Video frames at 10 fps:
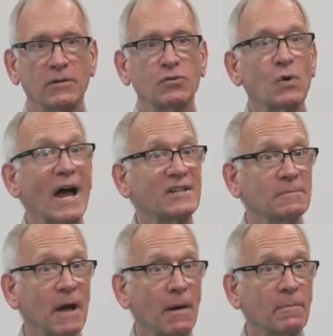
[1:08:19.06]
Dries
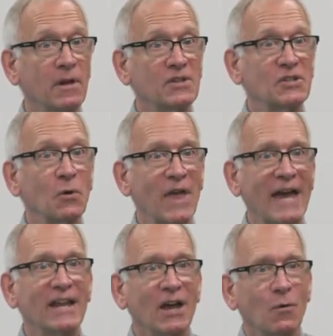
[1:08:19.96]
them up so
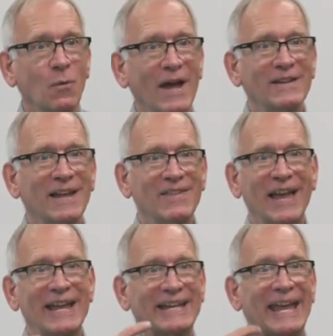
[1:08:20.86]
that when
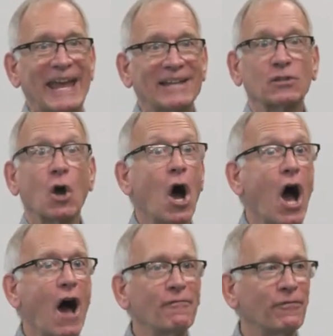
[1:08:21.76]
they can't
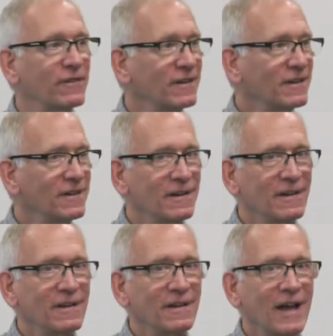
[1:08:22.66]
cough,
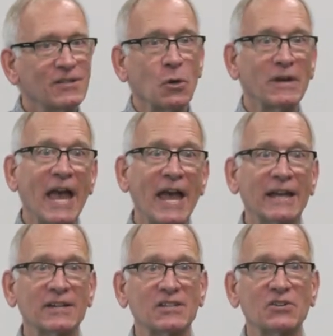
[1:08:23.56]
that's okay
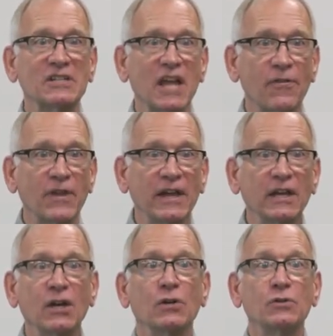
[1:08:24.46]
because there's
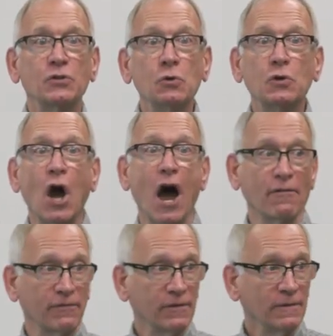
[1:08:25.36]
nothing to cough.
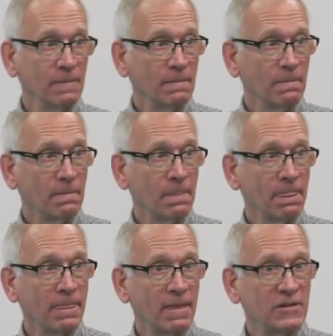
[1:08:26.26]

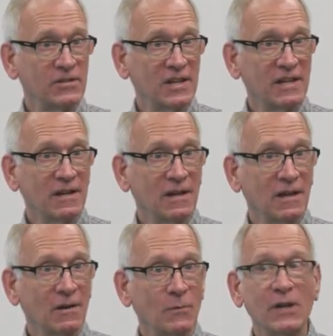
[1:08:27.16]
Do you see?
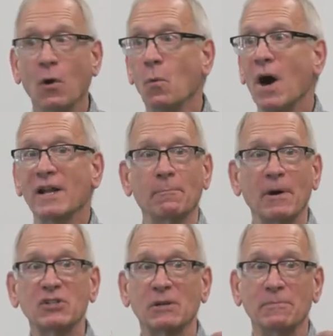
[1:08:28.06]
We don't want a
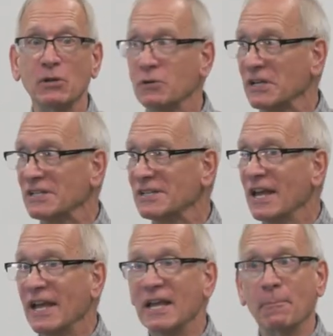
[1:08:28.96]
bunch of mucus
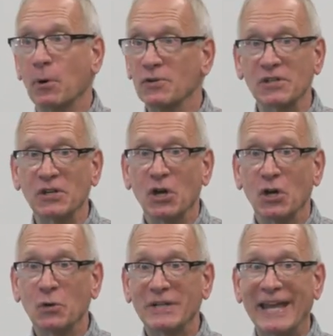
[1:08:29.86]
in a person
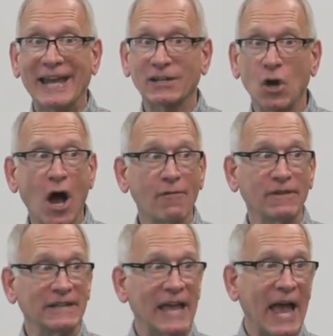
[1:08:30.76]
who can't cough
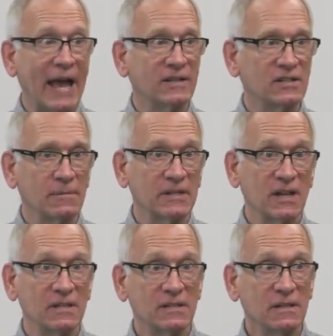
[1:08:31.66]
and gag. Does that make
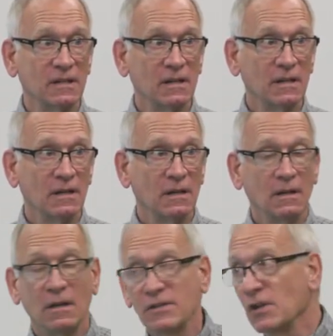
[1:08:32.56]
sense?
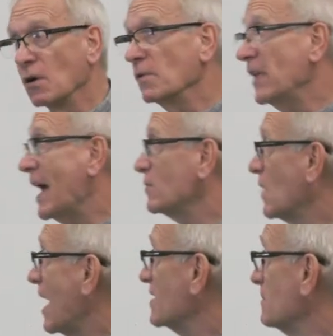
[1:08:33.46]
So that
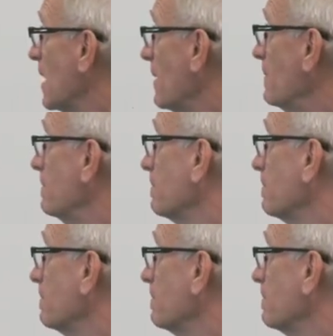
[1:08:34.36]
dries them up.